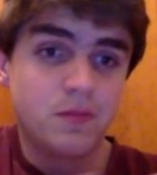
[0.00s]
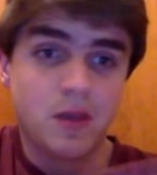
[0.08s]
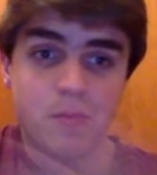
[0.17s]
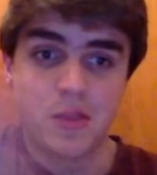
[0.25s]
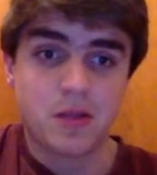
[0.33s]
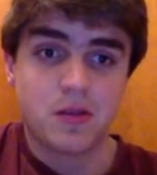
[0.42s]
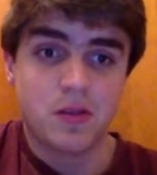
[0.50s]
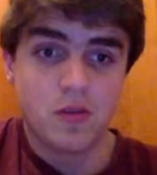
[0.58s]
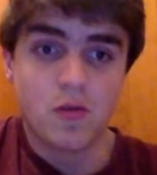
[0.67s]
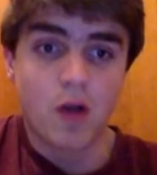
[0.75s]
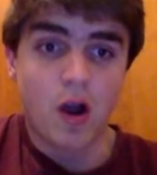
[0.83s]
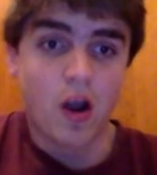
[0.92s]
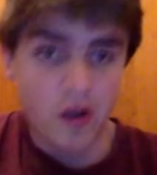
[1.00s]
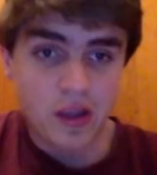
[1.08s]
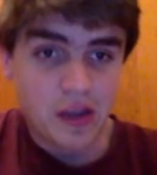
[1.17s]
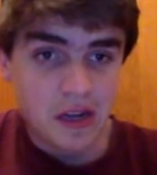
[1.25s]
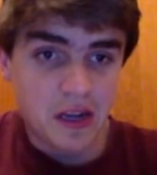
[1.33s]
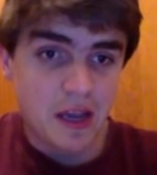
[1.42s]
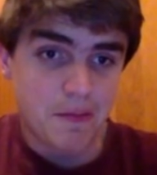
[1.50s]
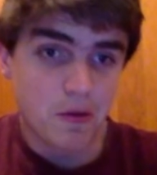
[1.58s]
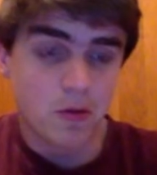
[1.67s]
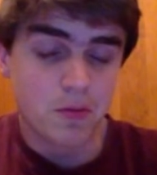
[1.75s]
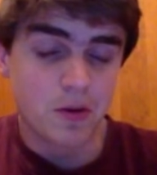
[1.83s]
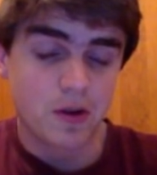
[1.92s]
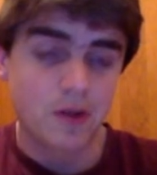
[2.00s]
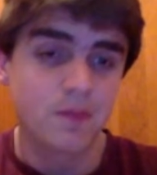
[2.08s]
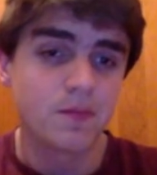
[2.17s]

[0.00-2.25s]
I mean, you are getting a chemical burn.